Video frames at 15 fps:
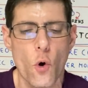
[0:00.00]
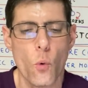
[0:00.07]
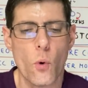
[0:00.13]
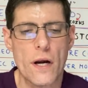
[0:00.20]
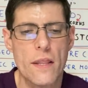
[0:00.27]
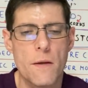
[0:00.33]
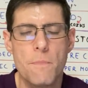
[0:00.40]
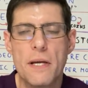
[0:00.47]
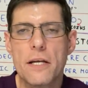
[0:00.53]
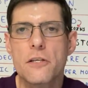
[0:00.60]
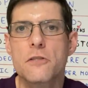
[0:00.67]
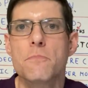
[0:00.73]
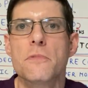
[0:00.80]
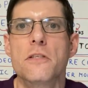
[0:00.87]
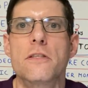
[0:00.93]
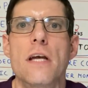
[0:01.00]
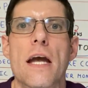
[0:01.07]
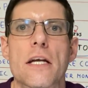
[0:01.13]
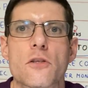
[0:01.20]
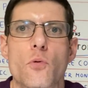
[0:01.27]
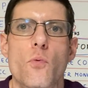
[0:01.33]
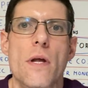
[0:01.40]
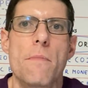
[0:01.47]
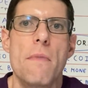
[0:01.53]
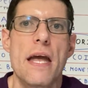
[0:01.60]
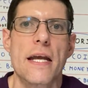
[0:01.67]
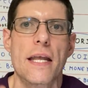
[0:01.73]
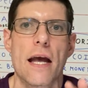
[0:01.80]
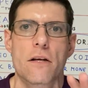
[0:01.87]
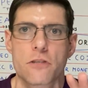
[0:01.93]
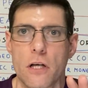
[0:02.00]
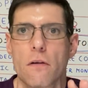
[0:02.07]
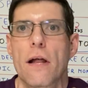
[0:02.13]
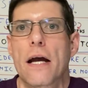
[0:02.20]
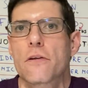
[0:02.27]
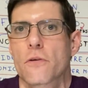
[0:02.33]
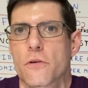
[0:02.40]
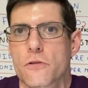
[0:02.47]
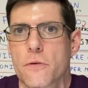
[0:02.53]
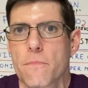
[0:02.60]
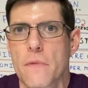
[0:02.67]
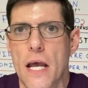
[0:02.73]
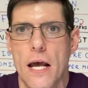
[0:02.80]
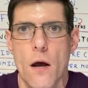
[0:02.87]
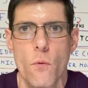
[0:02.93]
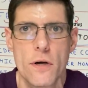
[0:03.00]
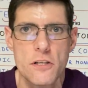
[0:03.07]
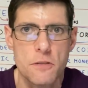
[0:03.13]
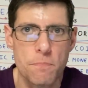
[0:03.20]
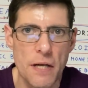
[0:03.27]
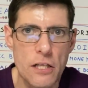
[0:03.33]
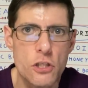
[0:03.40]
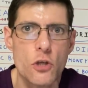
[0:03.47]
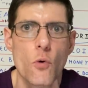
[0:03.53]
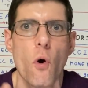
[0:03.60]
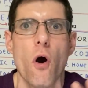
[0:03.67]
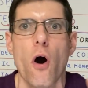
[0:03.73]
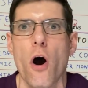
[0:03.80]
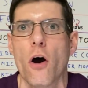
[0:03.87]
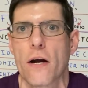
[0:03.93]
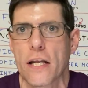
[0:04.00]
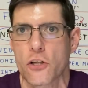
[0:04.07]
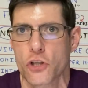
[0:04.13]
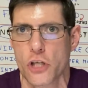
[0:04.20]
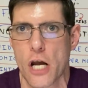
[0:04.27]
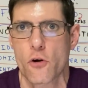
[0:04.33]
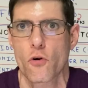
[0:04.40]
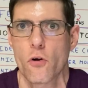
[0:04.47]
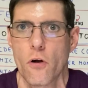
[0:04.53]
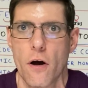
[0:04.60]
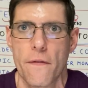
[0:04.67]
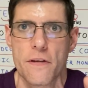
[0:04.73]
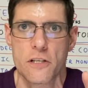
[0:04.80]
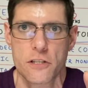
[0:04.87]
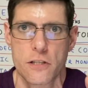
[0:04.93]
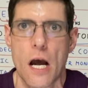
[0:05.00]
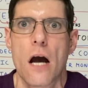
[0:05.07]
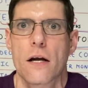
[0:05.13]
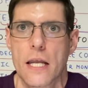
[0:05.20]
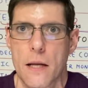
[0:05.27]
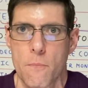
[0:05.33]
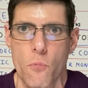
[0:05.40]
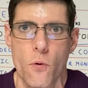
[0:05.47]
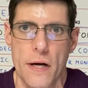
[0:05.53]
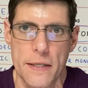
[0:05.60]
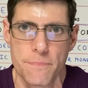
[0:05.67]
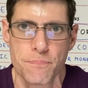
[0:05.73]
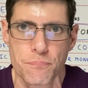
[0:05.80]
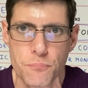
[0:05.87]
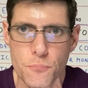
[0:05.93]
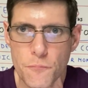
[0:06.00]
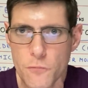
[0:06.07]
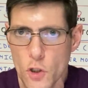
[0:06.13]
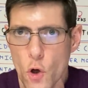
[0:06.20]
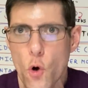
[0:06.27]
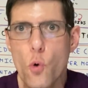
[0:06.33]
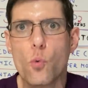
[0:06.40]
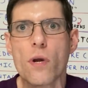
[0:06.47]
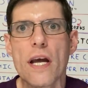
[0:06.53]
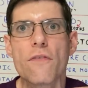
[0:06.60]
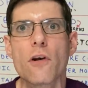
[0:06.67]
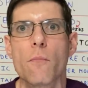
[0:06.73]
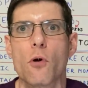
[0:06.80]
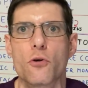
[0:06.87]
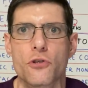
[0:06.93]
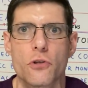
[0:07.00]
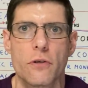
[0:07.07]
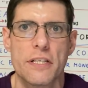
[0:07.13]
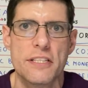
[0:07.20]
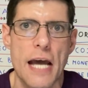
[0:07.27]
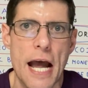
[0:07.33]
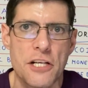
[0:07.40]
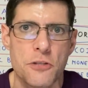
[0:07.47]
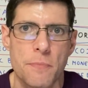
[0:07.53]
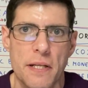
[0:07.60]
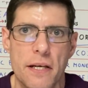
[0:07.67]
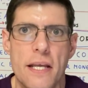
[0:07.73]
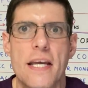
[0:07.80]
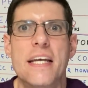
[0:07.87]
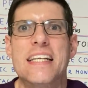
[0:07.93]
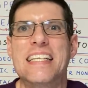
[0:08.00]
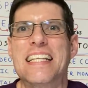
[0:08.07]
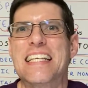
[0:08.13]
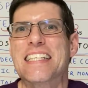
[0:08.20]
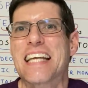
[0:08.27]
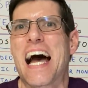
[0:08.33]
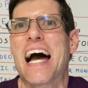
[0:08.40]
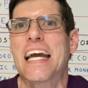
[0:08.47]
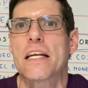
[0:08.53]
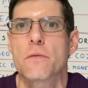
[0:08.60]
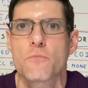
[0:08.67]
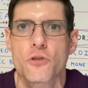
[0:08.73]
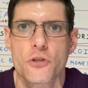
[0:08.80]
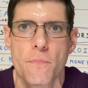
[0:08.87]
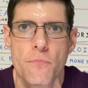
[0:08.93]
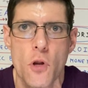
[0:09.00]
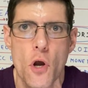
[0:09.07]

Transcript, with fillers: One of the biggest mistakes we make as collectors, and I want to speak to you all in general on this talking point we have an emotional attachment to these items.